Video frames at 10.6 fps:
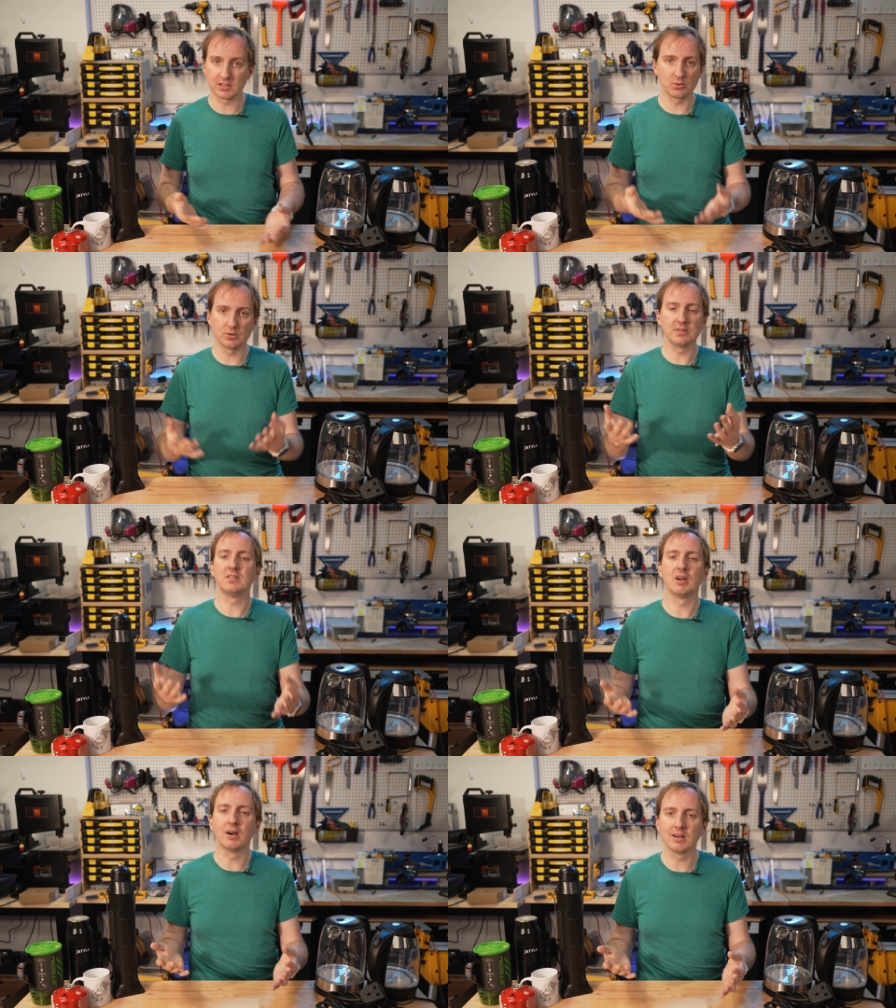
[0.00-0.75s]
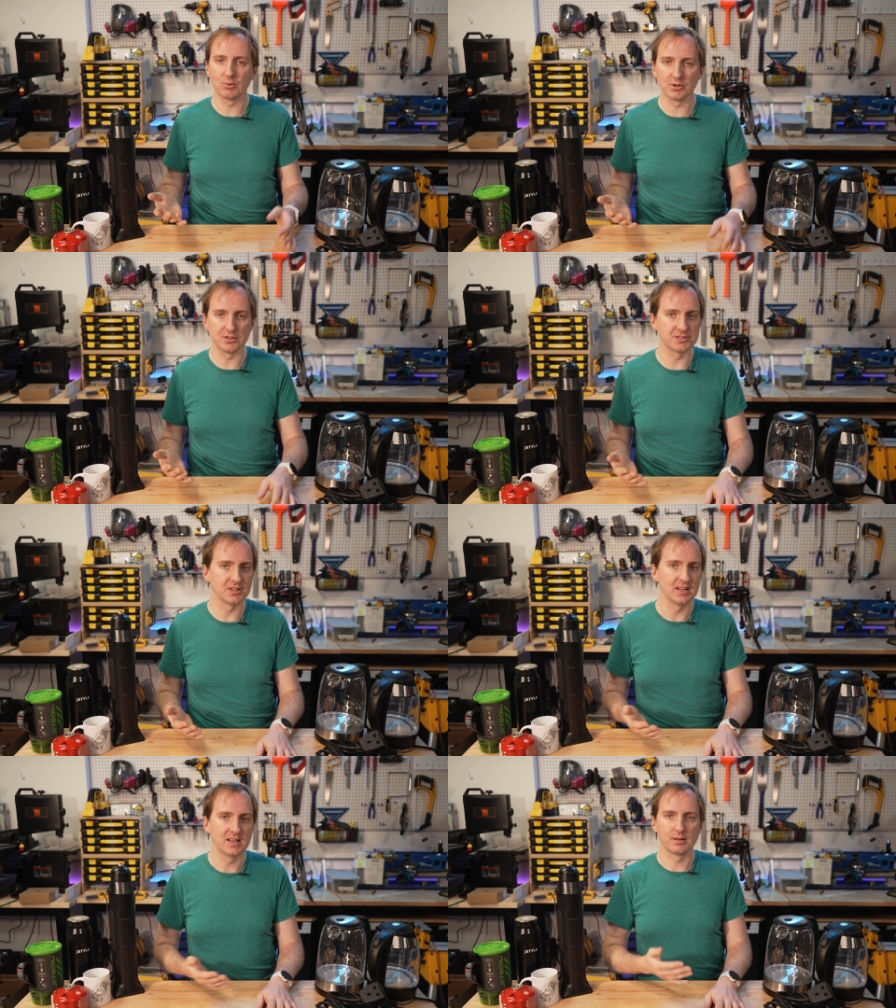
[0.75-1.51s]
You wouldn't know it was
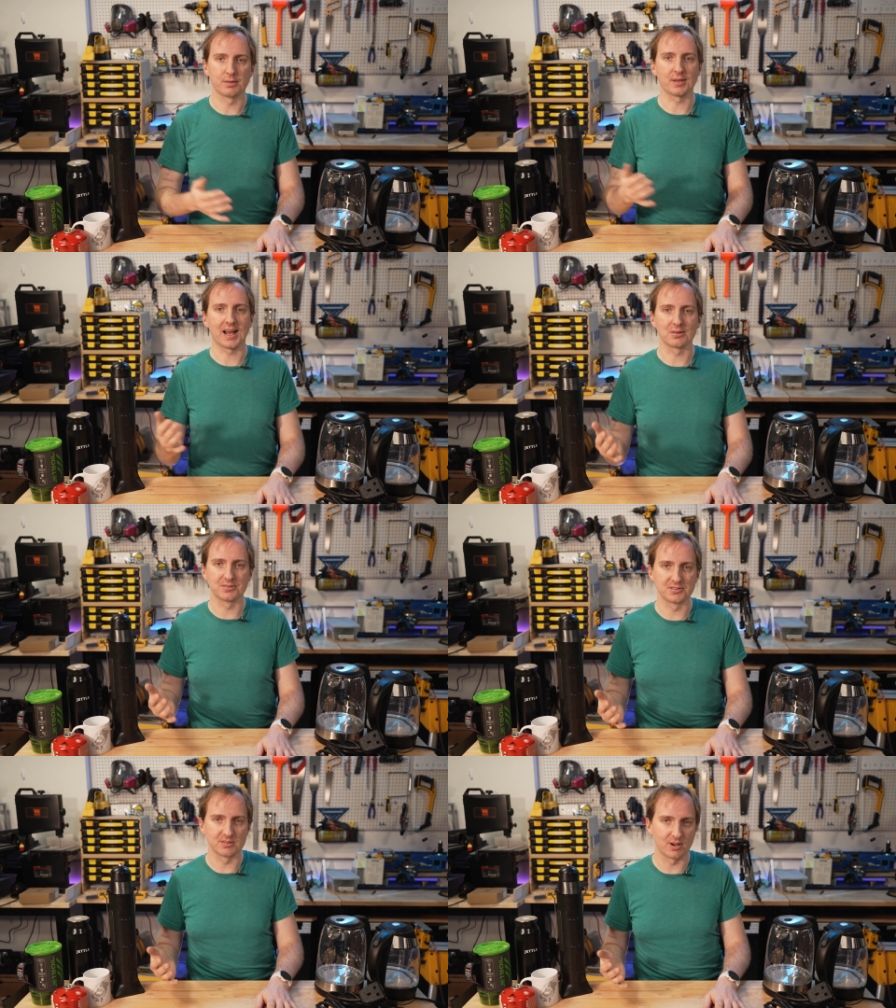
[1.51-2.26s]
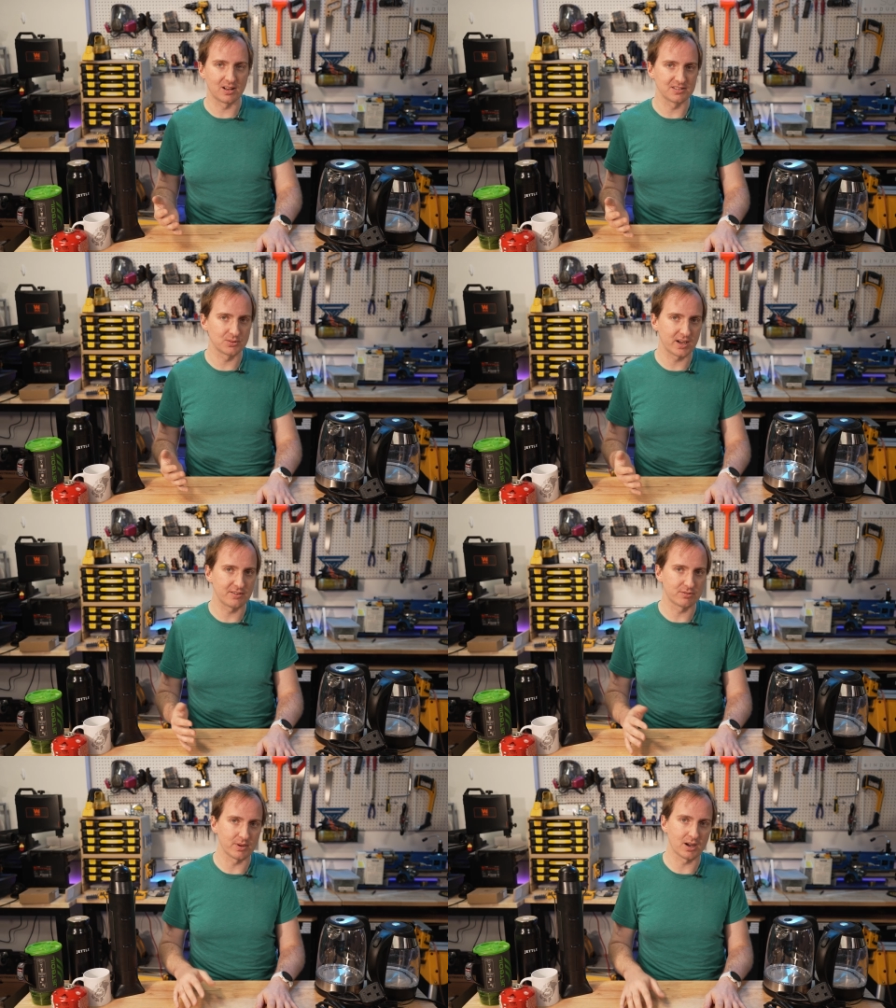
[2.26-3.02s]
thousands of miles away
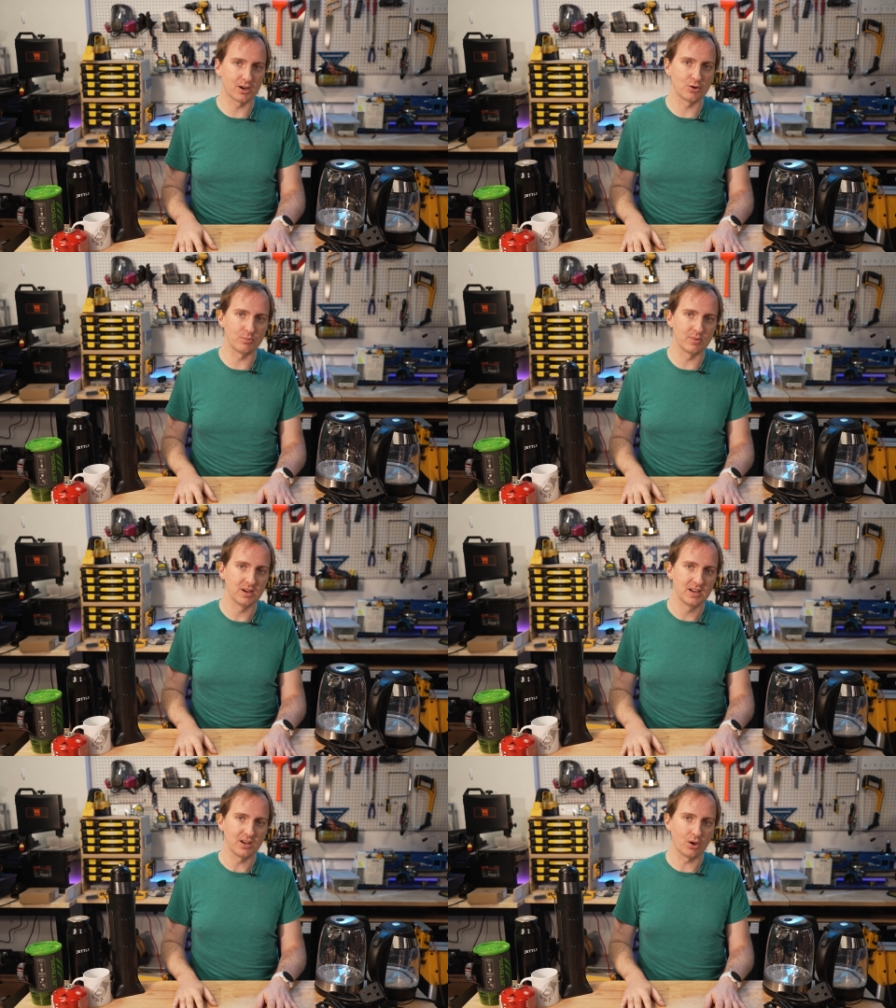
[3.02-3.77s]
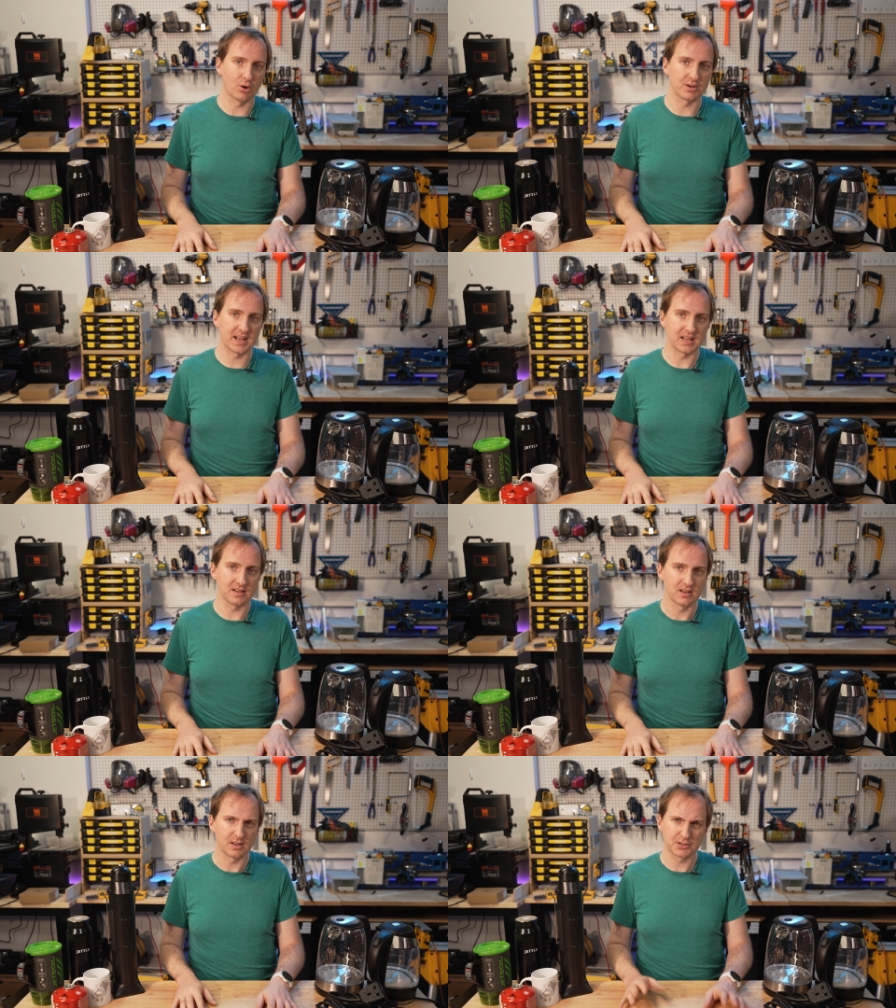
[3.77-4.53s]
from home on
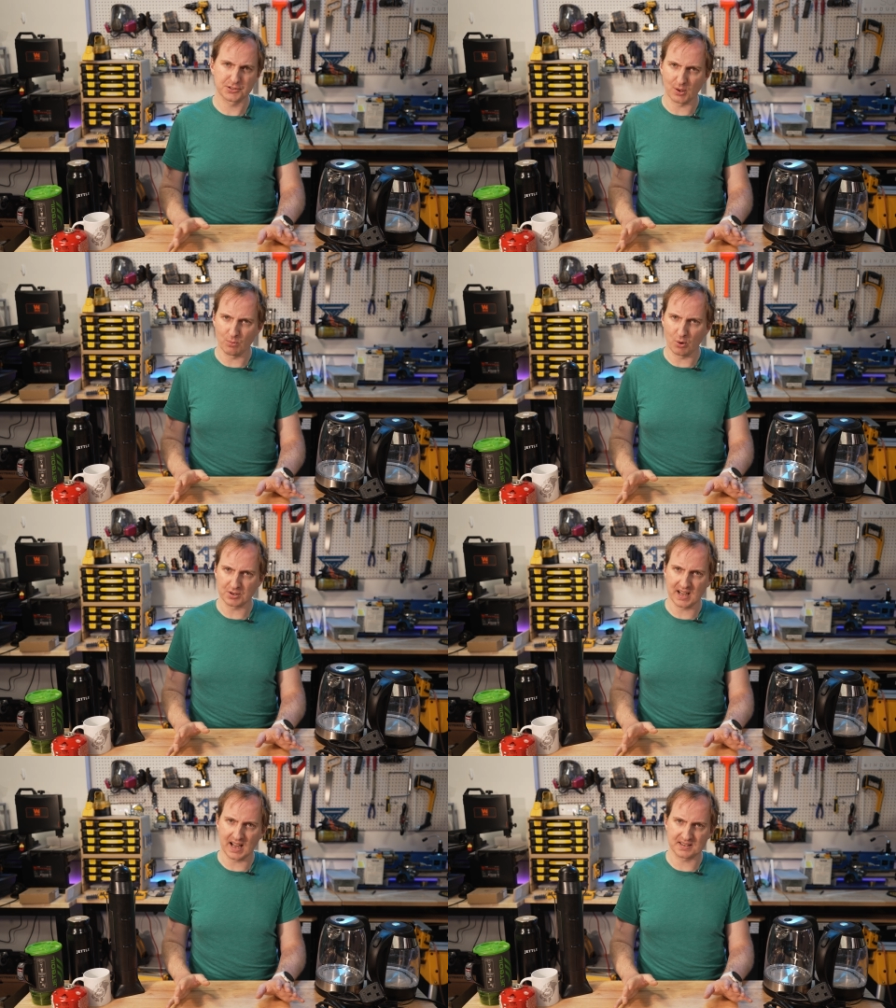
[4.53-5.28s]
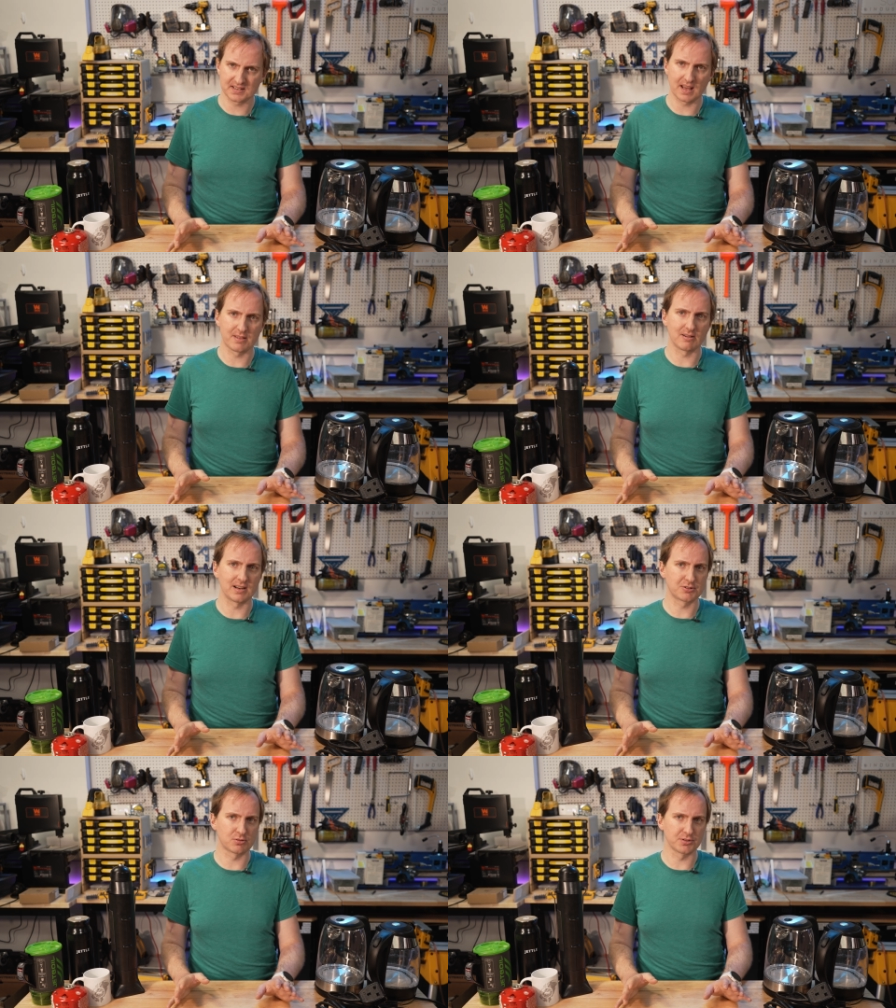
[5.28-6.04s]
a somewhat hacked together electrical